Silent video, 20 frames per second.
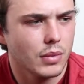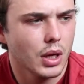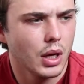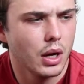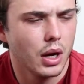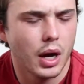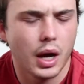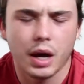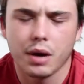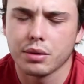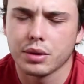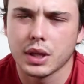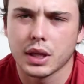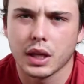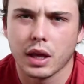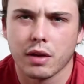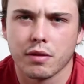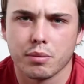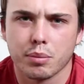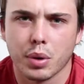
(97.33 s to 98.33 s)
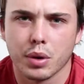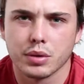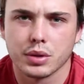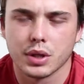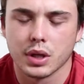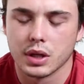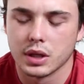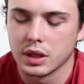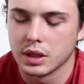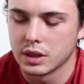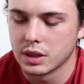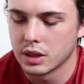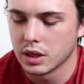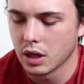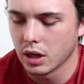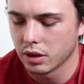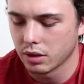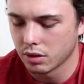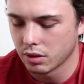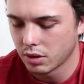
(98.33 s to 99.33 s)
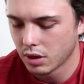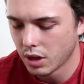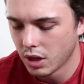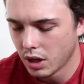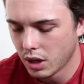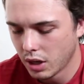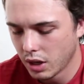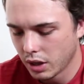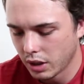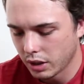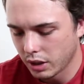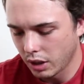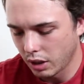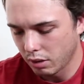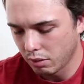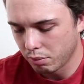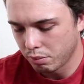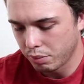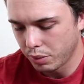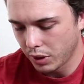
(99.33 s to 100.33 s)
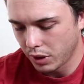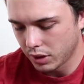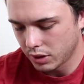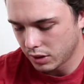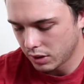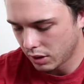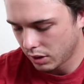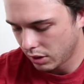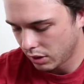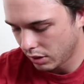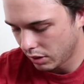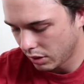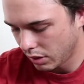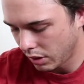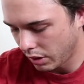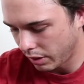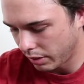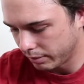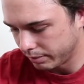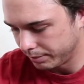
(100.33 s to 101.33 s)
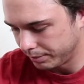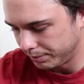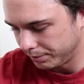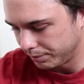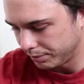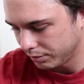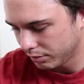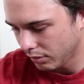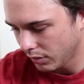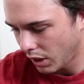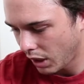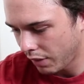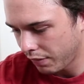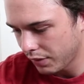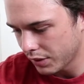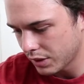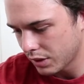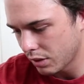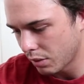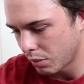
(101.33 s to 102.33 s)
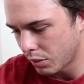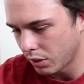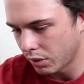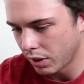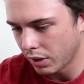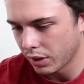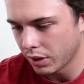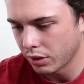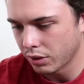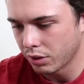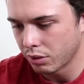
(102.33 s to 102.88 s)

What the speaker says: I don't think they have posts on DC either yet, but FS is somewhere around there.